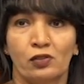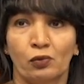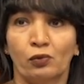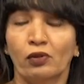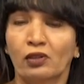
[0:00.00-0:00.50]

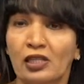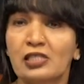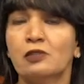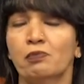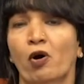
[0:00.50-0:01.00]
So,
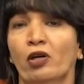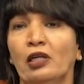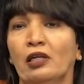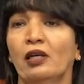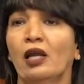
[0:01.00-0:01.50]
this
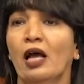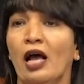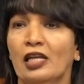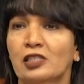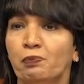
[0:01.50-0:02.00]
model
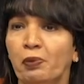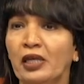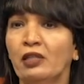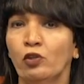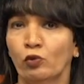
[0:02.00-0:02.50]
has
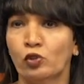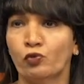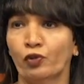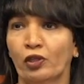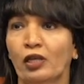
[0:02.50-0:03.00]
been
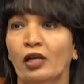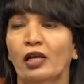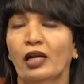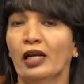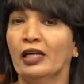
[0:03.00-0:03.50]
useful
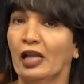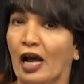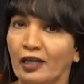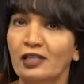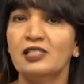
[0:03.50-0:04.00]
in
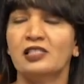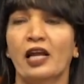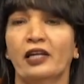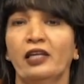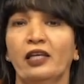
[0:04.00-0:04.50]

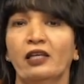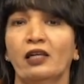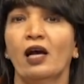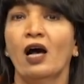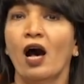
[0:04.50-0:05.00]
understanding
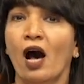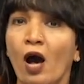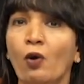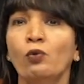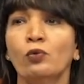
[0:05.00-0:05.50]

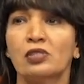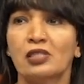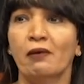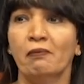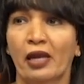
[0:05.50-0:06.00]
how
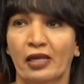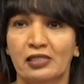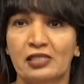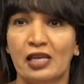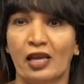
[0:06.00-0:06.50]
some
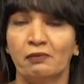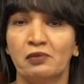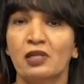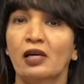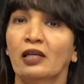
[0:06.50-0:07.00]

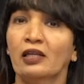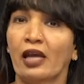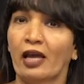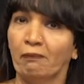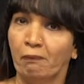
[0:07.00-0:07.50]
enzymes
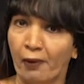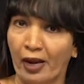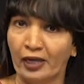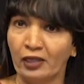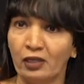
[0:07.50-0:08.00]
can
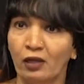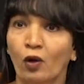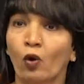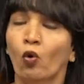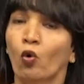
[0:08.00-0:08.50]
bind
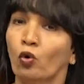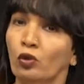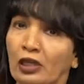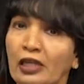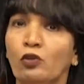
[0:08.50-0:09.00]

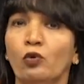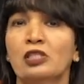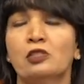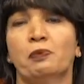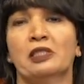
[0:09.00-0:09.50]
only to
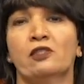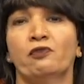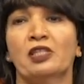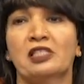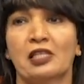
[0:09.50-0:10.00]
a
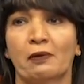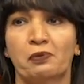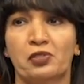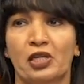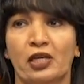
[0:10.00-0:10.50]
specific
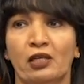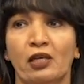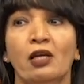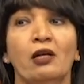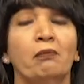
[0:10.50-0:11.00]
substrate,
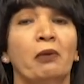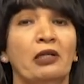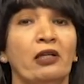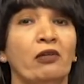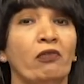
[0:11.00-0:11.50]

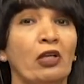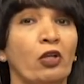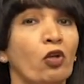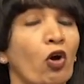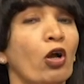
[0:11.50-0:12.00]
but it will
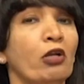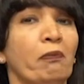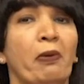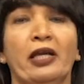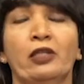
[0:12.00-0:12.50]

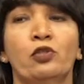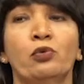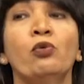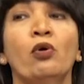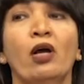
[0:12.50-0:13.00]
not bind
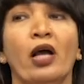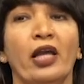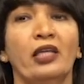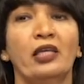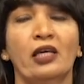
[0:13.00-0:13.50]
to
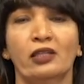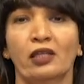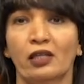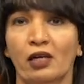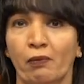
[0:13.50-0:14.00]
any
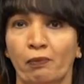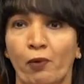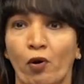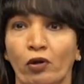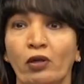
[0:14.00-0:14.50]
other
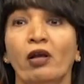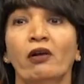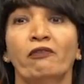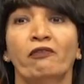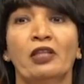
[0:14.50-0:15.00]
compound
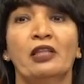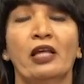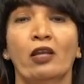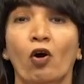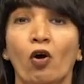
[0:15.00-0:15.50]
with
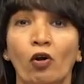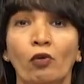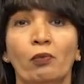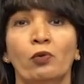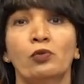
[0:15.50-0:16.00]
an
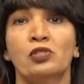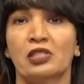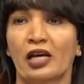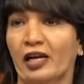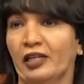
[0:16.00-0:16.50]

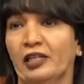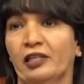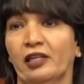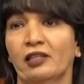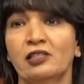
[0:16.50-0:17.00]
almost
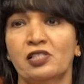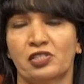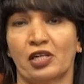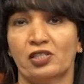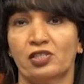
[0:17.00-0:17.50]
identical
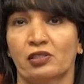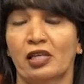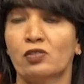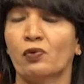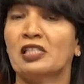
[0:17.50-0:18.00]
structure.
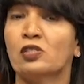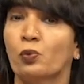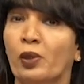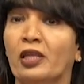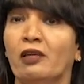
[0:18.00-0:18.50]
That is why it is
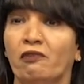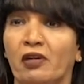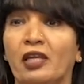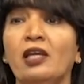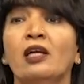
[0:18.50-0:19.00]
very,
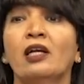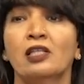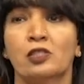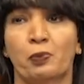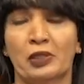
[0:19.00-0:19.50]
very
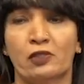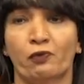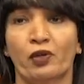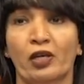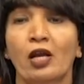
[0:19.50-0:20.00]

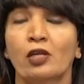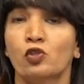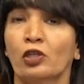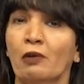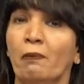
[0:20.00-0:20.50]
specific.
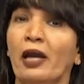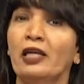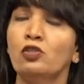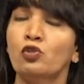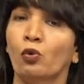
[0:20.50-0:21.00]
So, it will
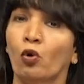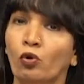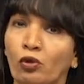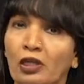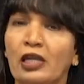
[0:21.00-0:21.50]
bind to
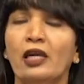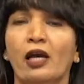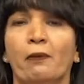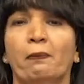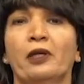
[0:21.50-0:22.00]
only
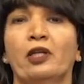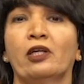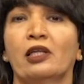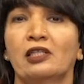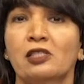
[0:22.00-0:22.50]
a
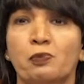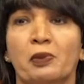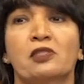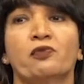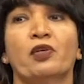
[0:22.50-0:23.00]
particular
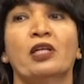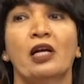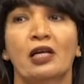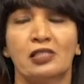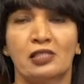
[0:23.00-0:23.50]
specific
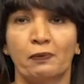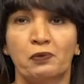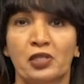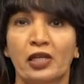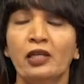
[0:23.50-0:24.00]

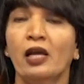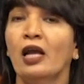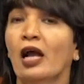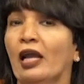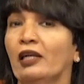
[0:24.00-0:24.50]
substrate
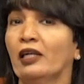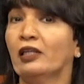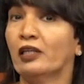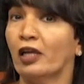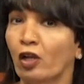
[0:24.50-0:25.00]
and
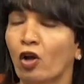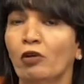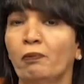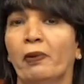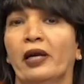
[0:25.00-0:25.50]
it
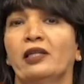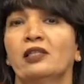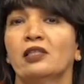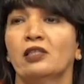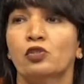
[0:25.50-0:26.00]
cannot
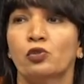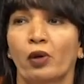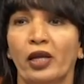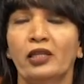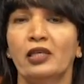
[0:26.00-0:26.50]
bind to
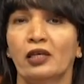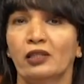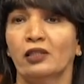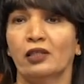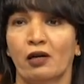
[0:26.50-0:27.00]
any
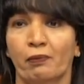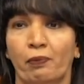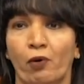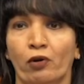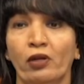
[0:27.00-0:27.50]
other
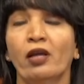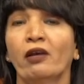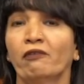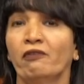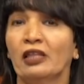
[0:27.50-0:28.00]
compound
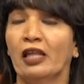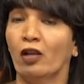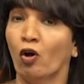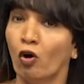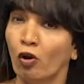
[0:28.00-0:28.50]
with
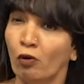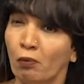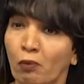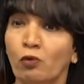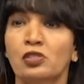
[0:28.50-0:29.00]
an
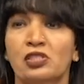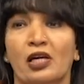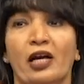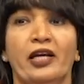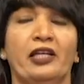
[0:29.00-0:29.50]
almost
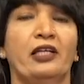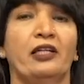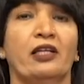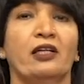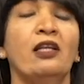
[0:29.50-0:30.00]

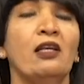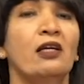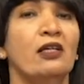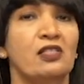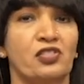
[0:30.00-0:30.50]
identical
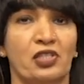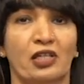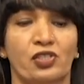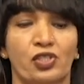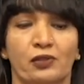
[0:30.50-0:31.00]

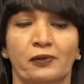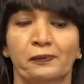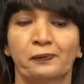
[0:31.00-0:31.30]
structure.